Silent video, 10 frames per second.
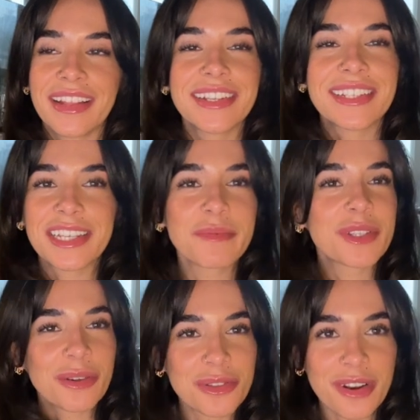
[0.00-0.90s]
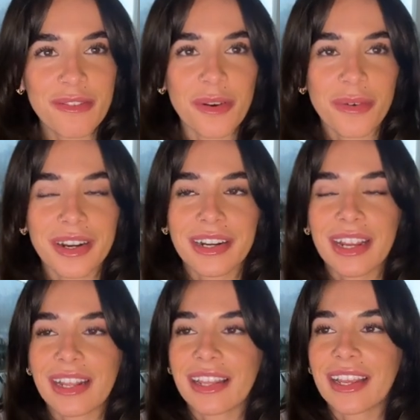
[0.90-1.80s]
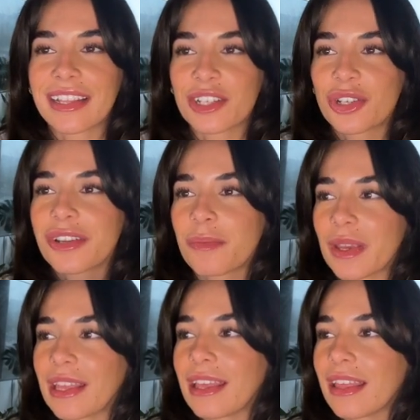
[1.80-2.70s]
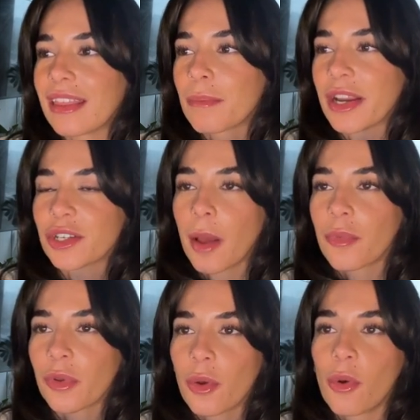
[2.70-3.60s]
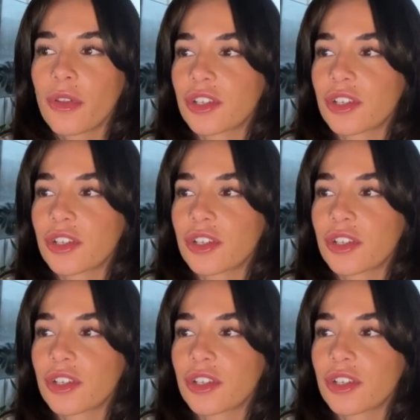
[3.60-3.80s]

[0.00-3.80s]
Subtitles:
And this seems so straightforward and like this shouldn't be my top 3 goal.